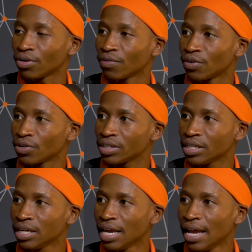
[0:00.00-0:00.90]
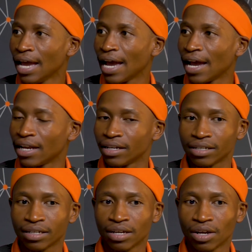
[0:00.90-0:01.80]
the university. Yeah.
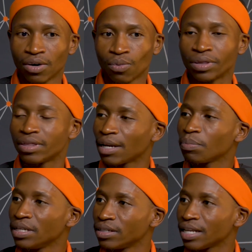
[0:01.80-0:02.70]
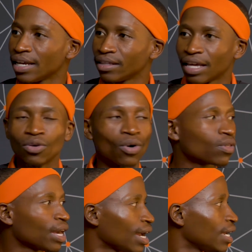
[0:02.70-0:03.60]
And with that being said, they know
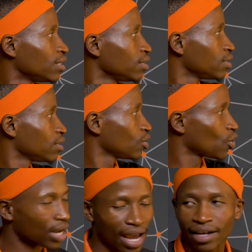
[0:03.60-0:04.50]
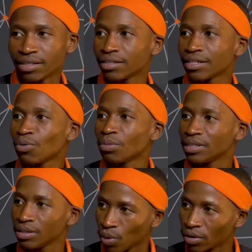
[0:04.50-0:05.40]
they are in good hands. They will
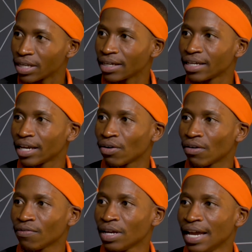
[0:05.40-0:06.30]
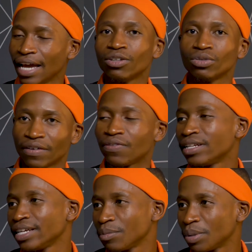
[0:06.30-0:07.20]
be well taken care of and they'll
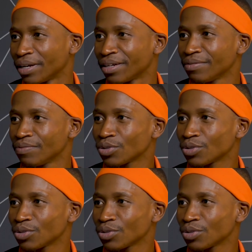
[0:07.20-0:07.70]
definitely get better.